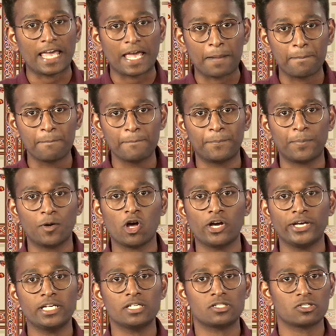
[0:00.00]

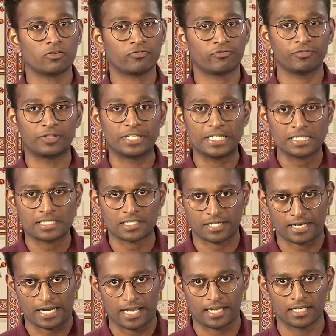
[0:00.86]
employees of these
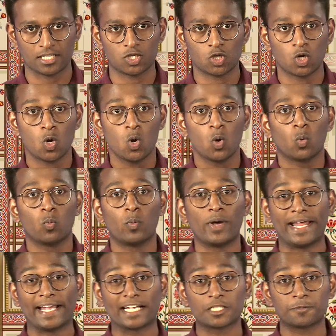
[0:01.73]
ranks were
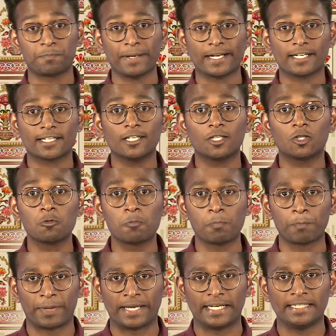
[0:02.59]
expected to
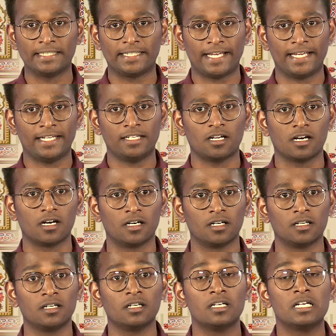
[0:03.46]
maintain
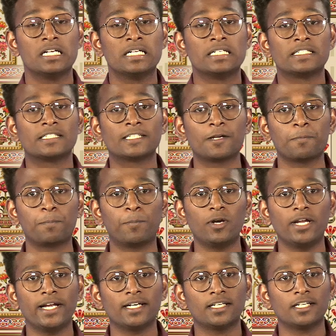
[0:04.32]
a
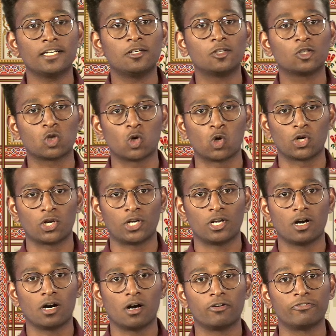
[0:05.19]
stipulated quota
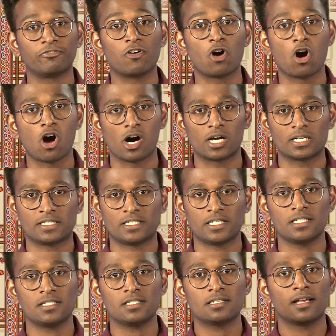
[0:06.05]
of
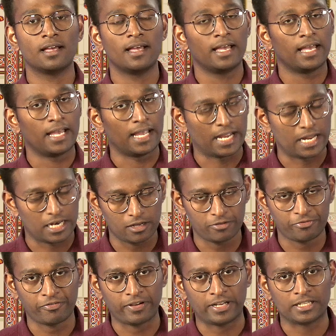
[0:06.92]
horses,
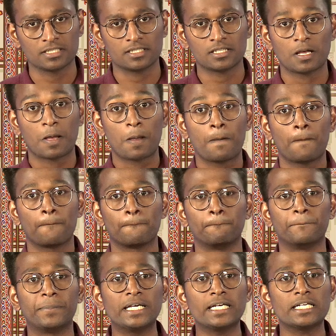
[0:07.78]
elephants,
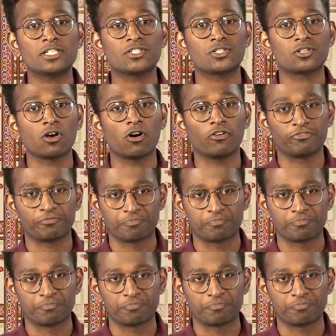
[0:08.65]
beasts of